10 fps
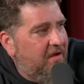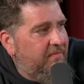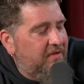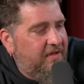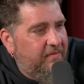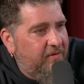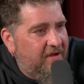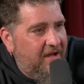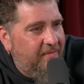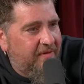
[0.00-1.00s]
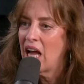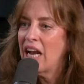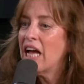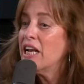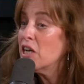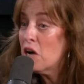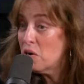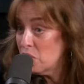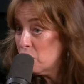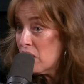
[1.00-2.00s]
unbelievable comic man. And I, I got to
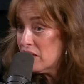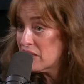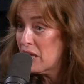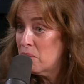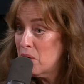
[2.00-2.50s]
watch. You guys that. came